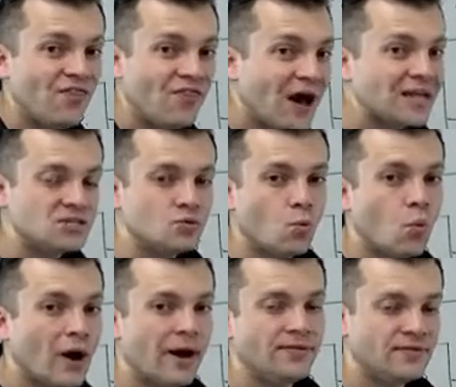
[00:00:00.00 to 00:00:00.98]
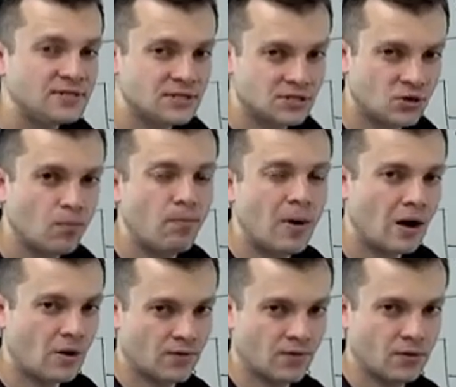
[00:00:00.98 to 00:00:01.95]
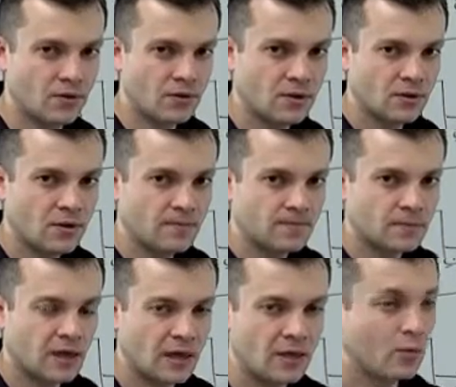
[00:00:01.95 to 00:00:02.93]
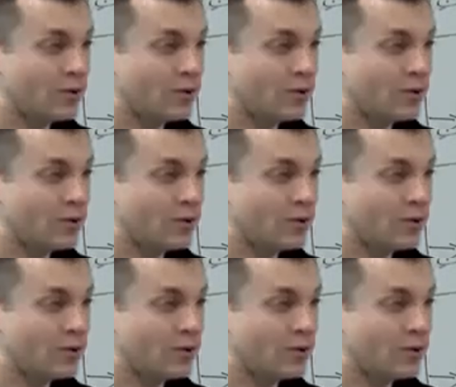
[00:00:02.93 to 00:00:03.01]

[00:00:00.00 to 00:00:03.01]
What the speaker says: That's why this is so powerful, okay?